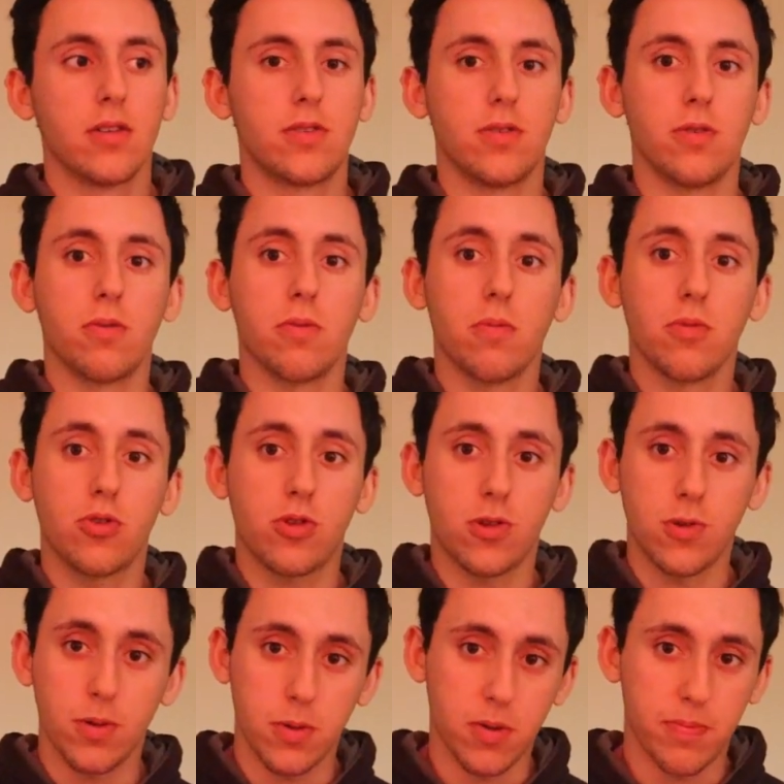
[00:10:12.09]
to
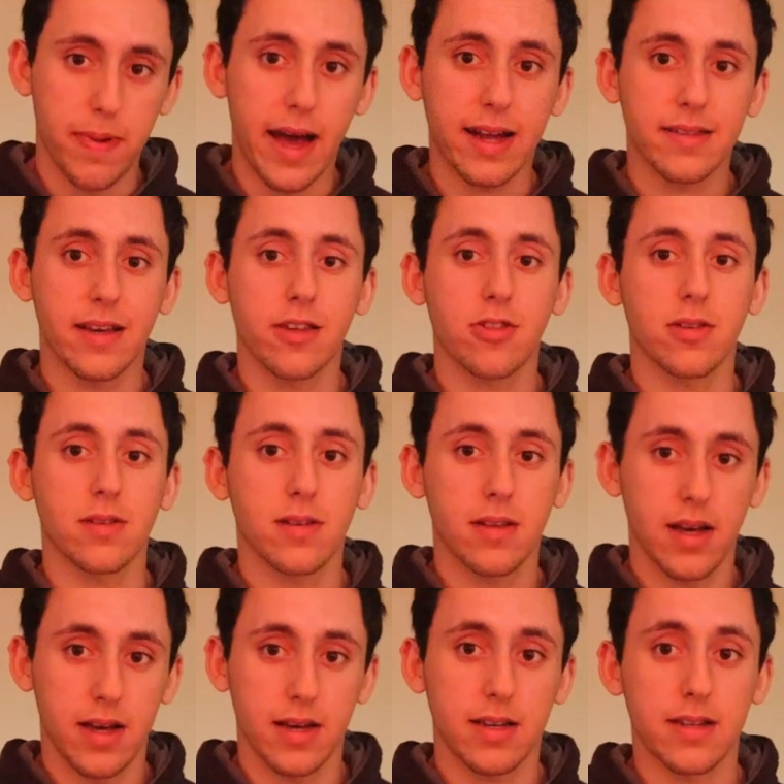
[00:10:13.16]
shooting with back tension
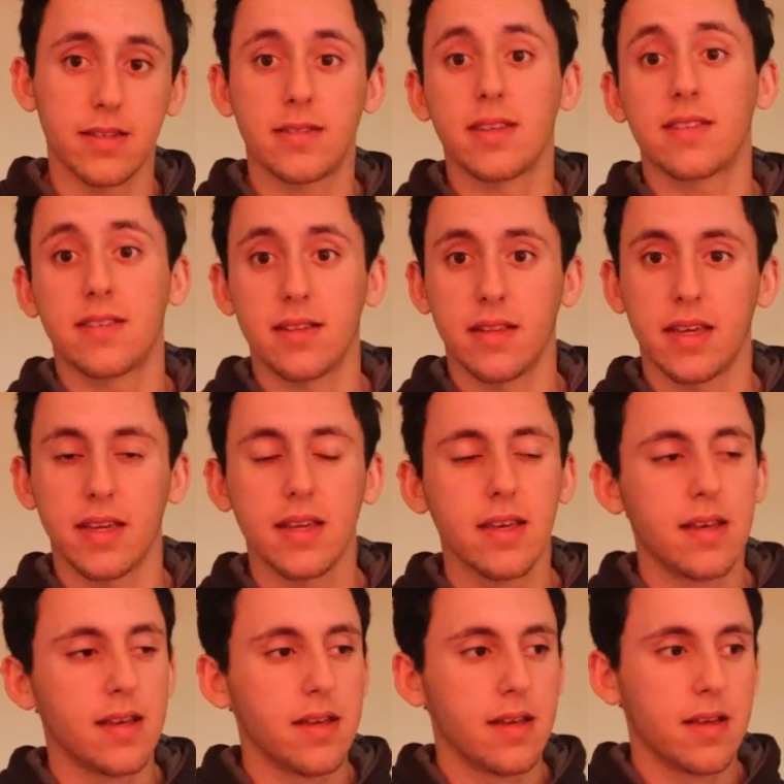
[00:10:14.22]
consistently.
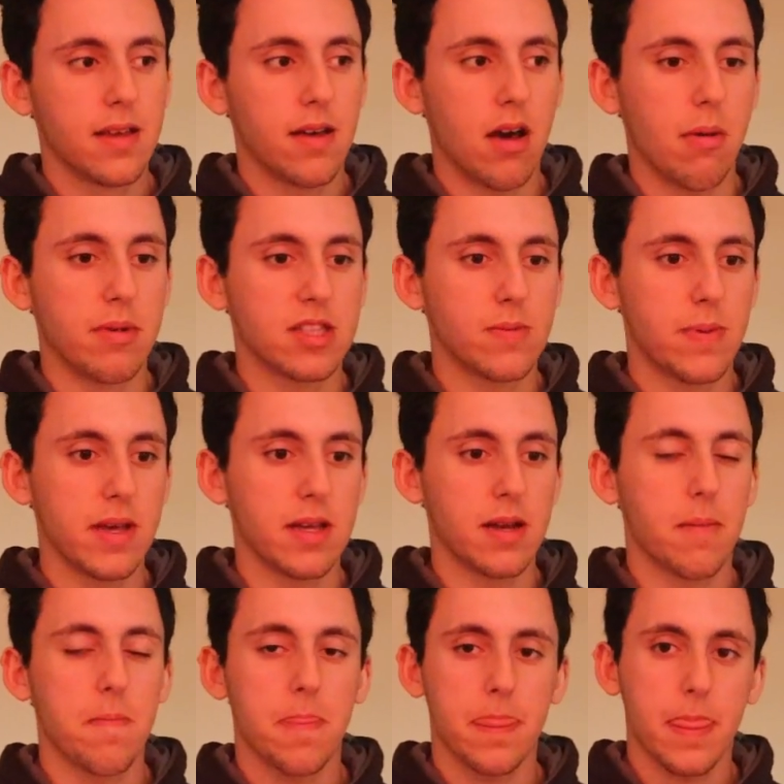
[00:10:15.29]
It's
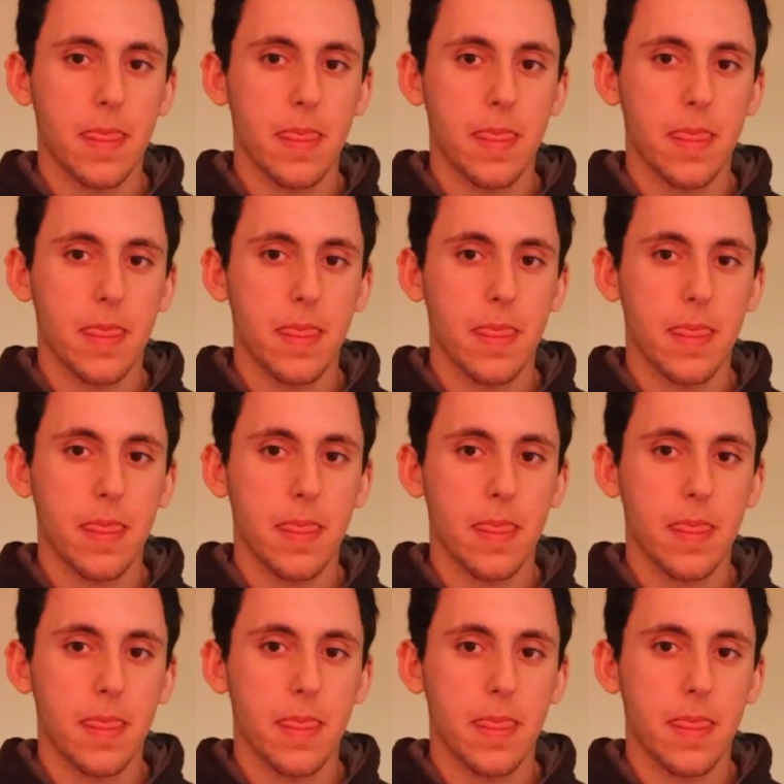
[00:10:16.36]
been